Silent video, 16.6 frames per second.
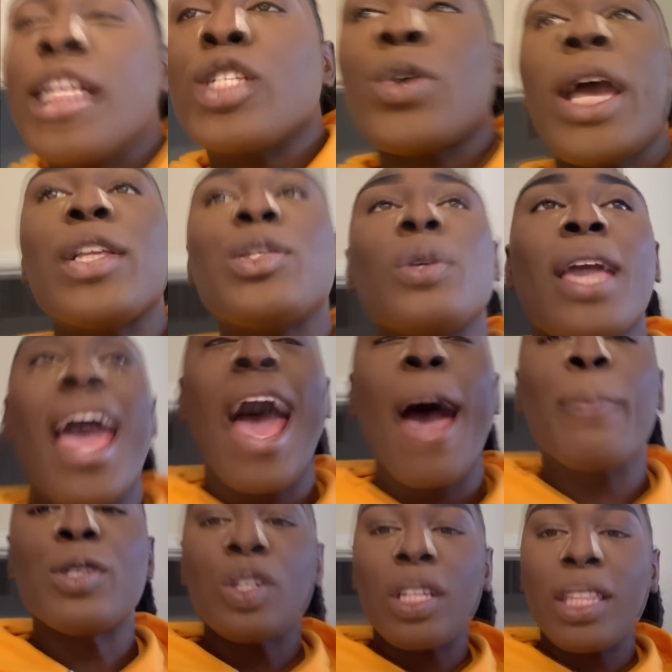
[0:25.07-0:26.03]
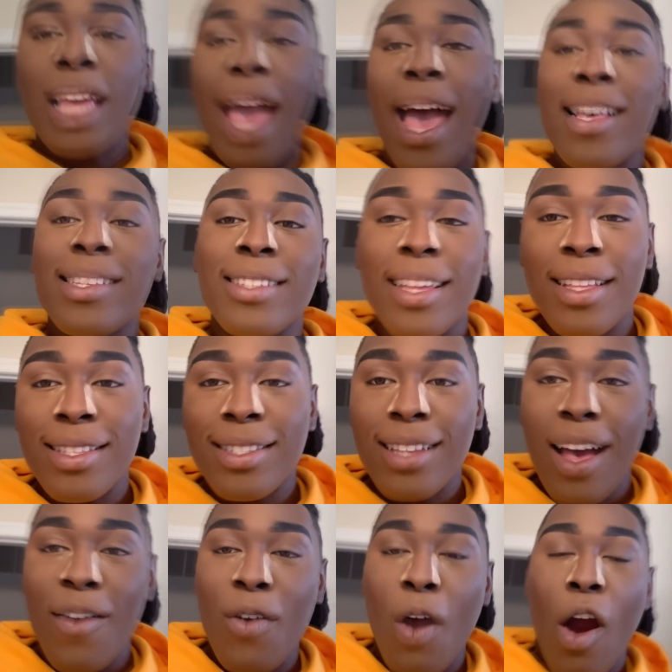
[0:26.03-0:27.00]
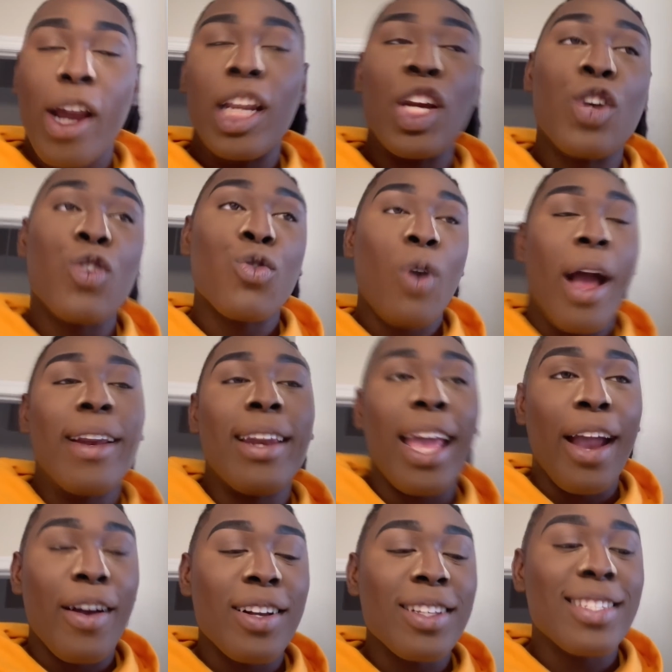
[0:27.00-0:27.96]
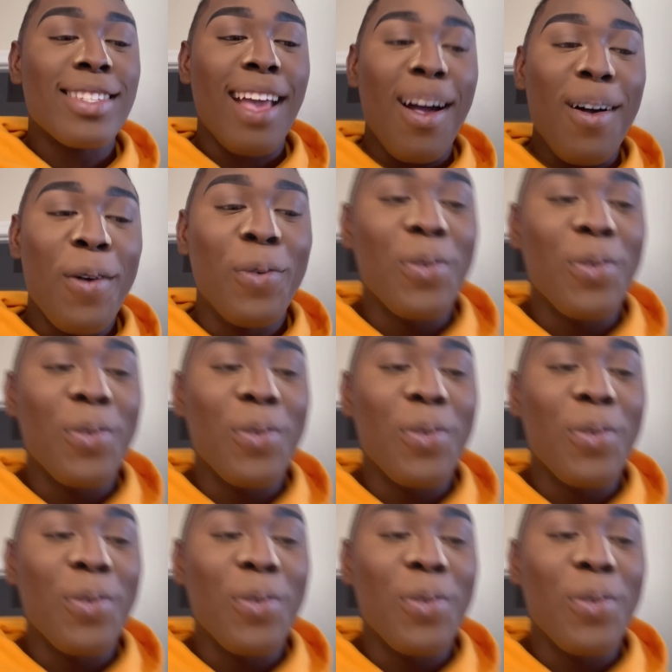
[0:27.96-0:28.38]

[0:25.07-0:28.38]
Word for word: try to capture the essence of Ariana Grande herself.